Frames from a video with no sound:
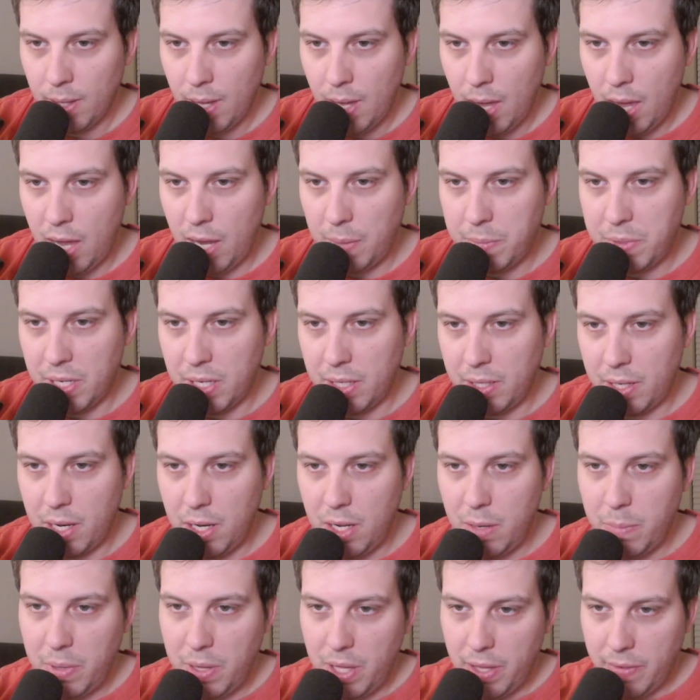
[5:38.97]
Abe says, can
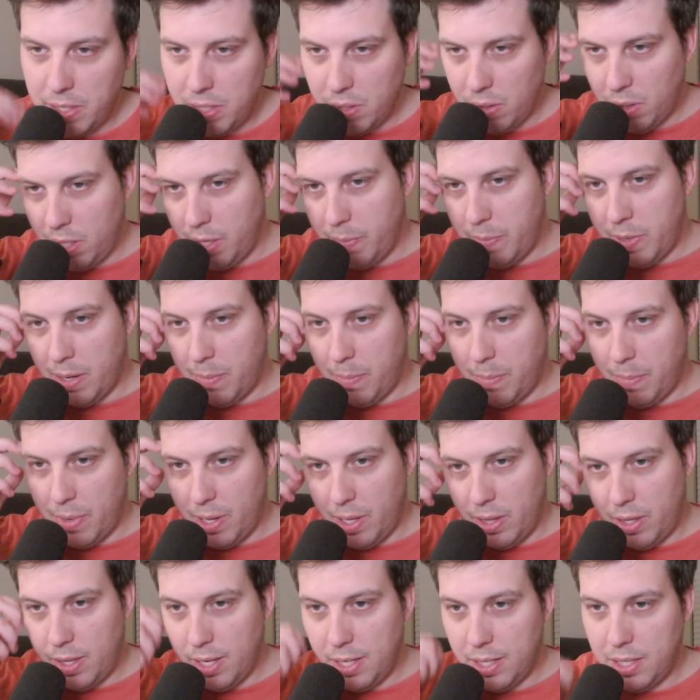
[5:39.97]
you believe it's only been a
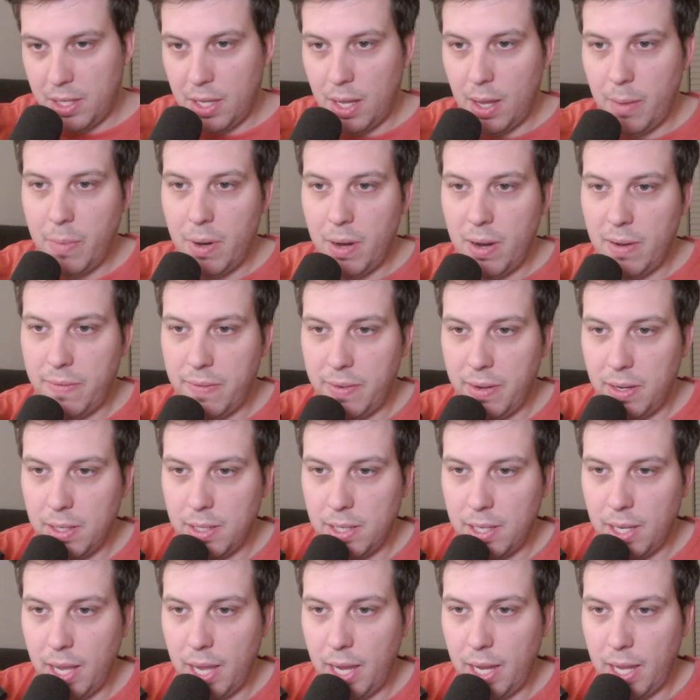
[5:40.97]
month? This nightmare feels
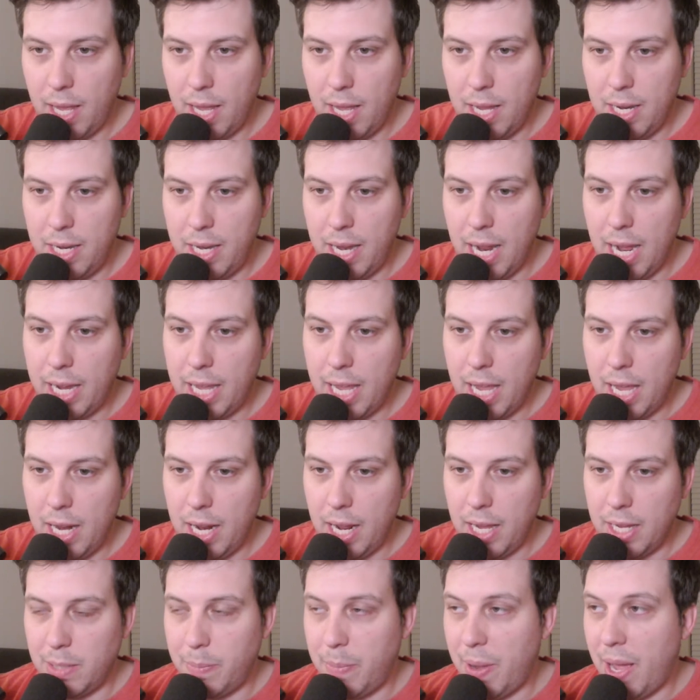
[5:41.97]
like a decade
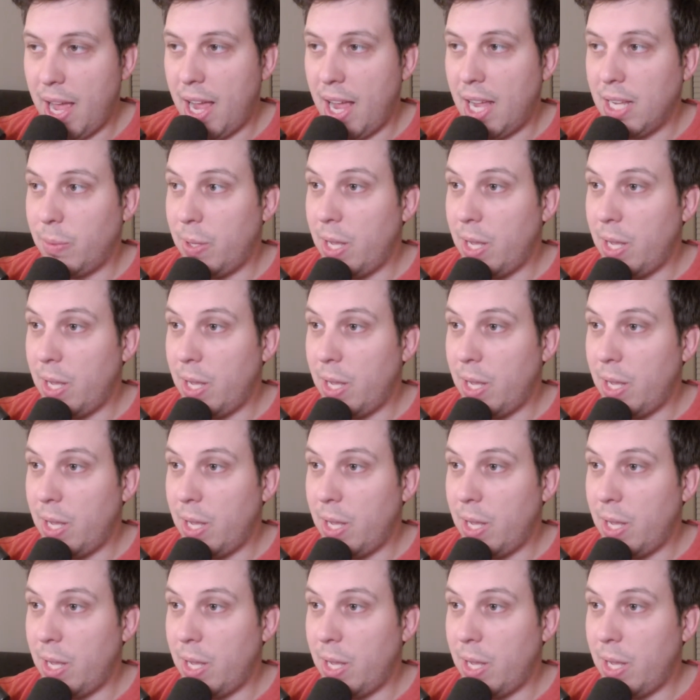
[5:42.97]
has passed.